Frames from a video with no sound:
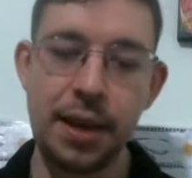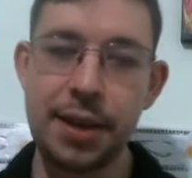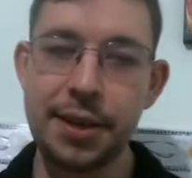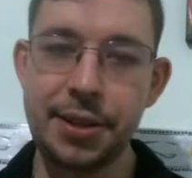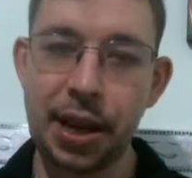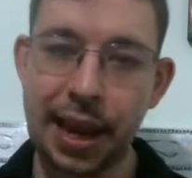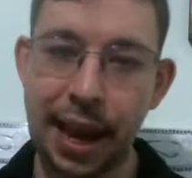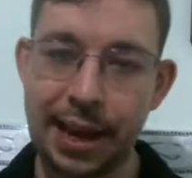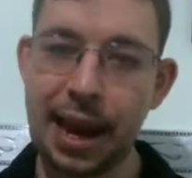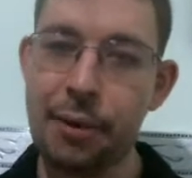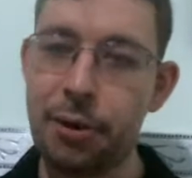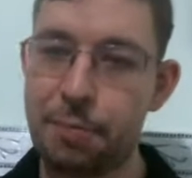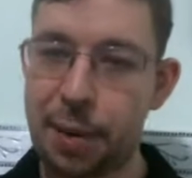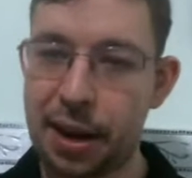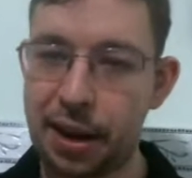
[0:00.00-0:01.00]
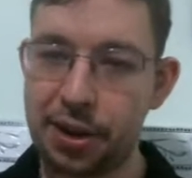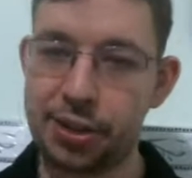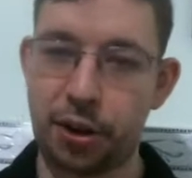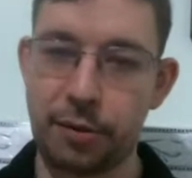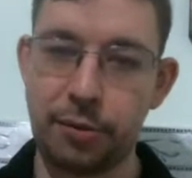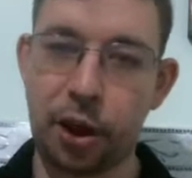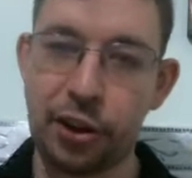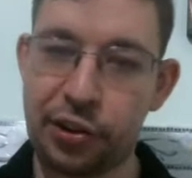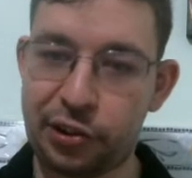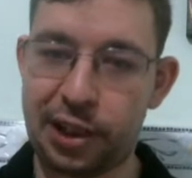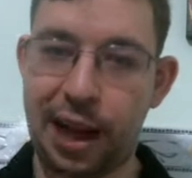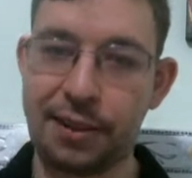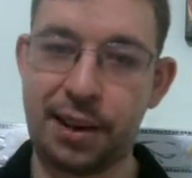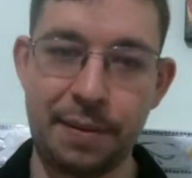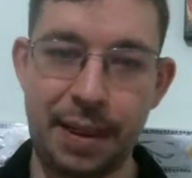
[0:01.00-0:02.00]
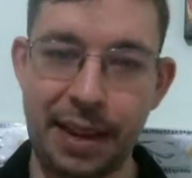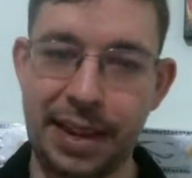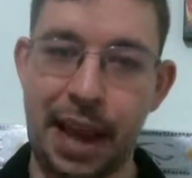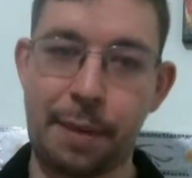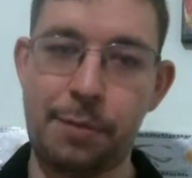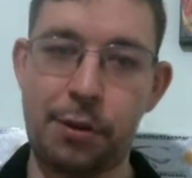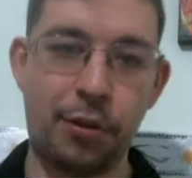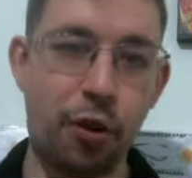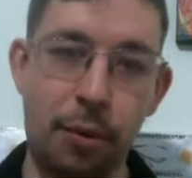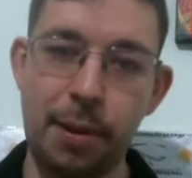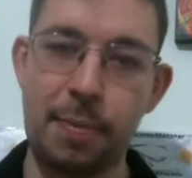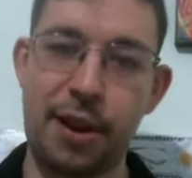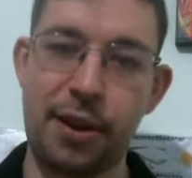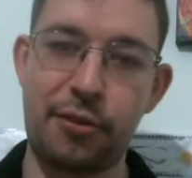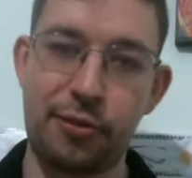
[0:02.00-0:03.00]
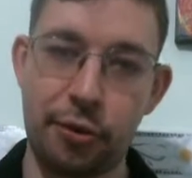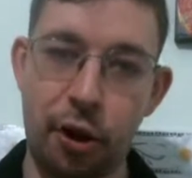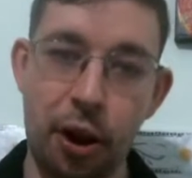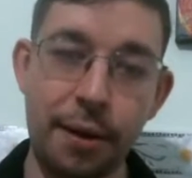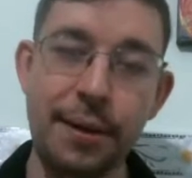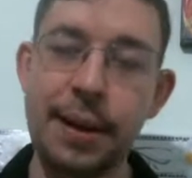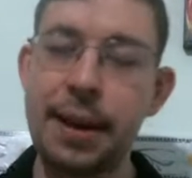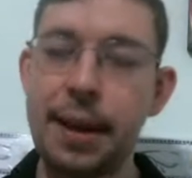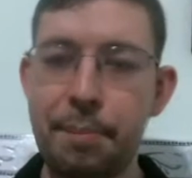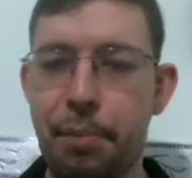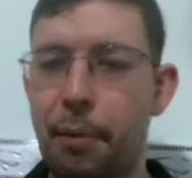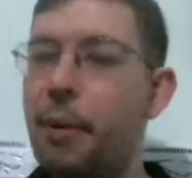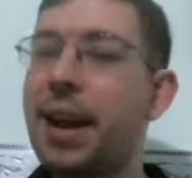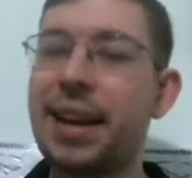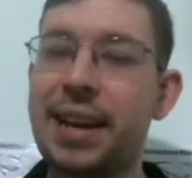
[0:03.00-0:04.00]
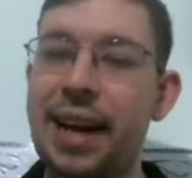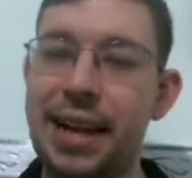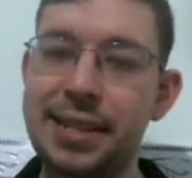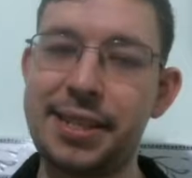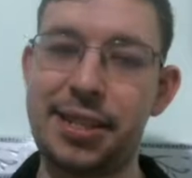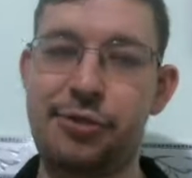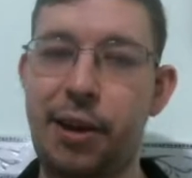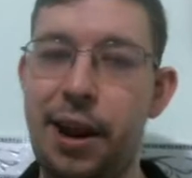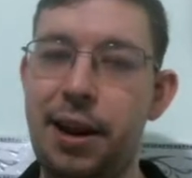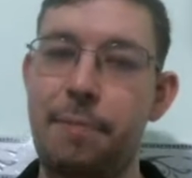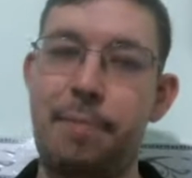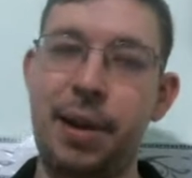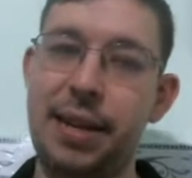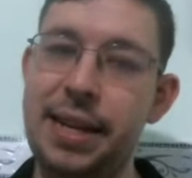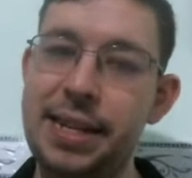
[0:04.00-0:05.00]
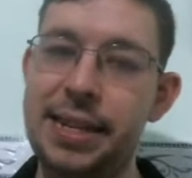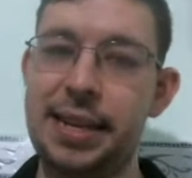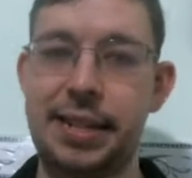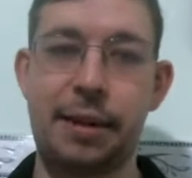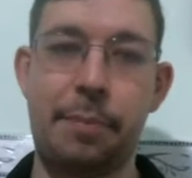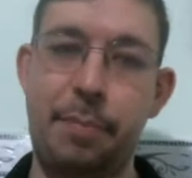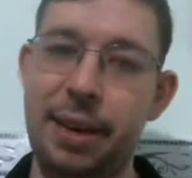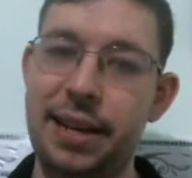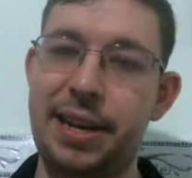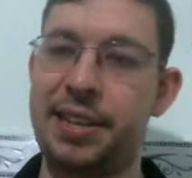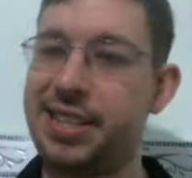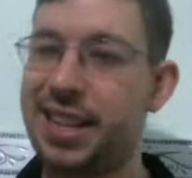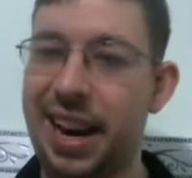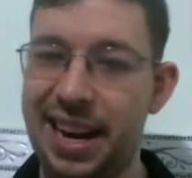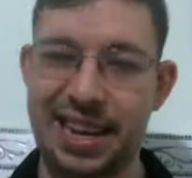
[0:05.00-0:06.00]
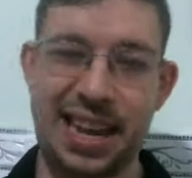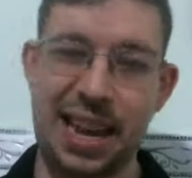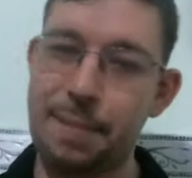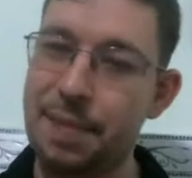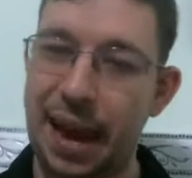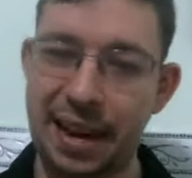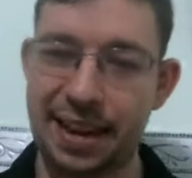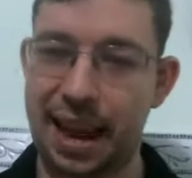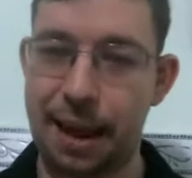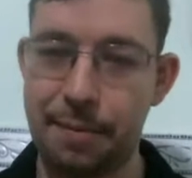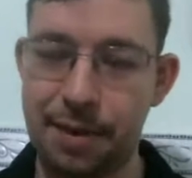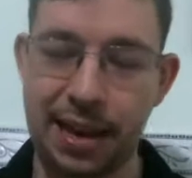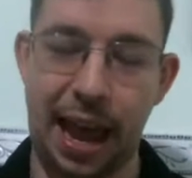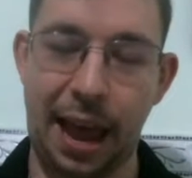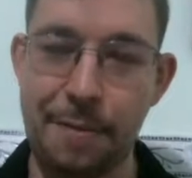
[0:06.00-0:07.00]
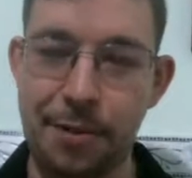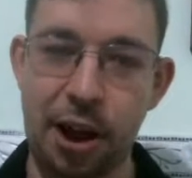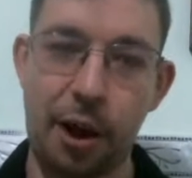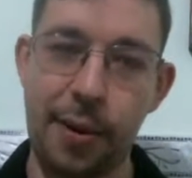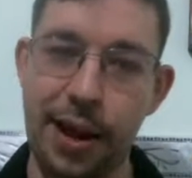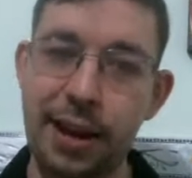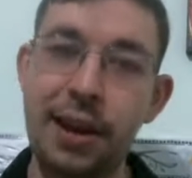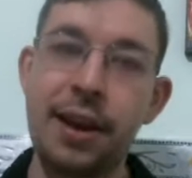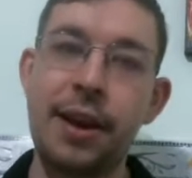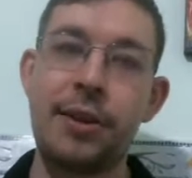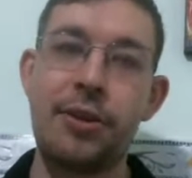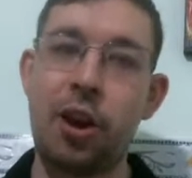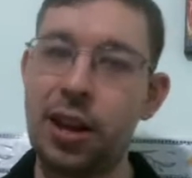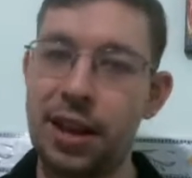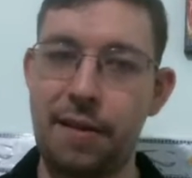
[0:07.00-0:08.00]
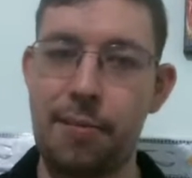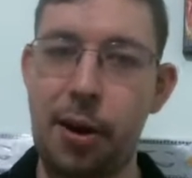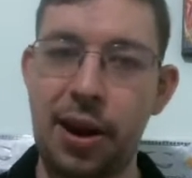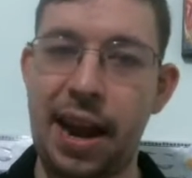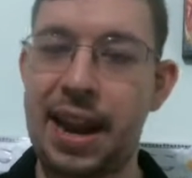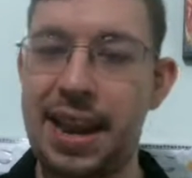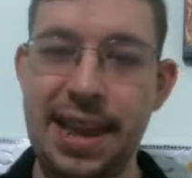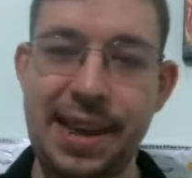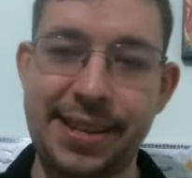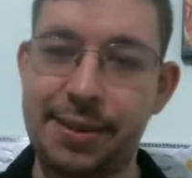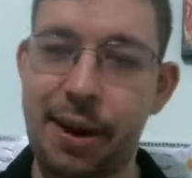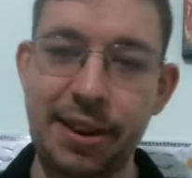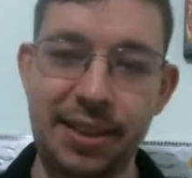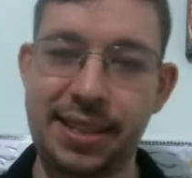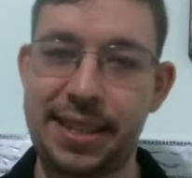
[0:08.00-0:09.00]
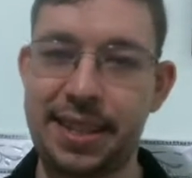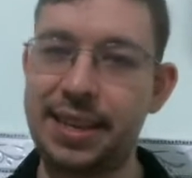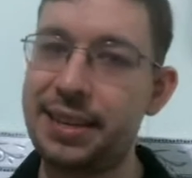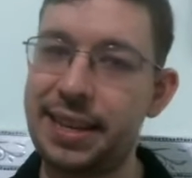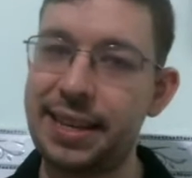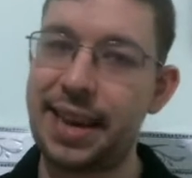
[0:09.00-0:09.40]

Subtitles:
So okay, that would be the sort of logical outcome of the game. There would normally be a draw. But one of Carlsen's great abilities is his ability to just kind of keep the game going, not give your opponent any easy way just to kill the